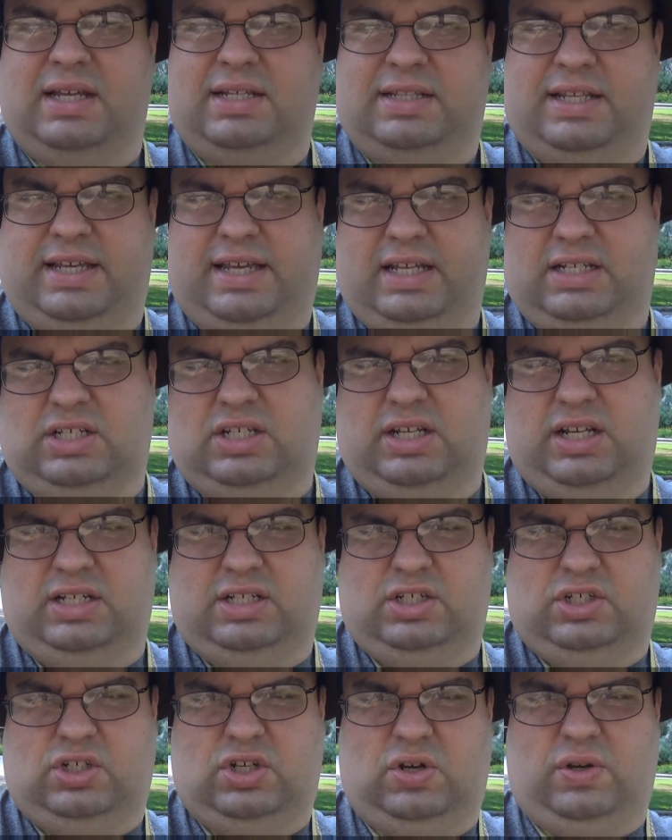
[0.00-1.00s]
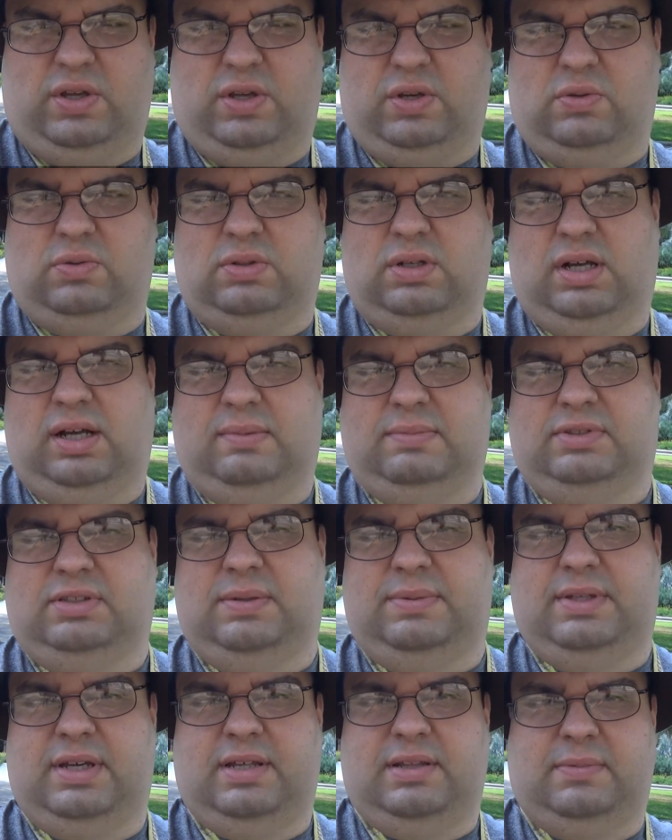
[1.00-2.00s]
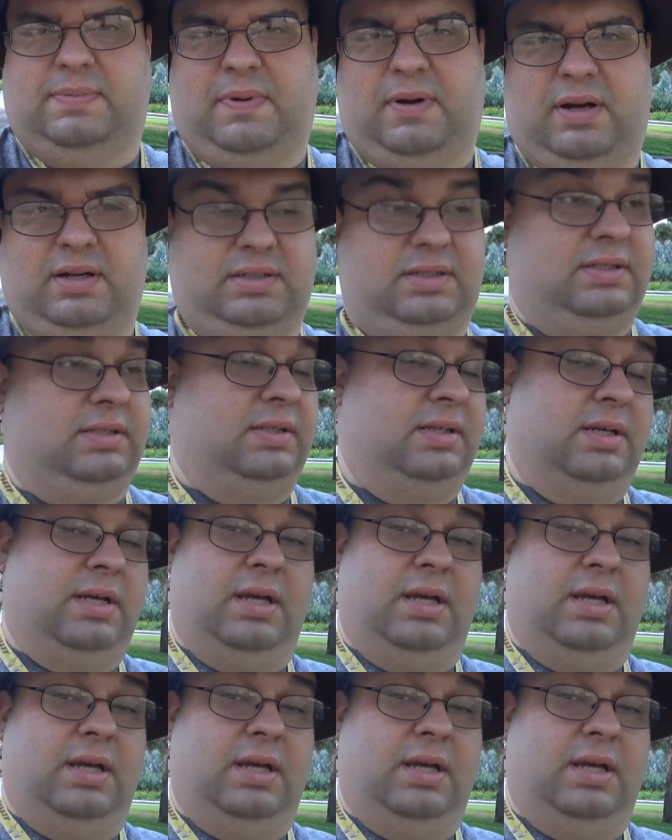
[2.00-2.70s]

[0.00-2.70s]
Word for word: Didn't get a chance to show you um, some of the other parts.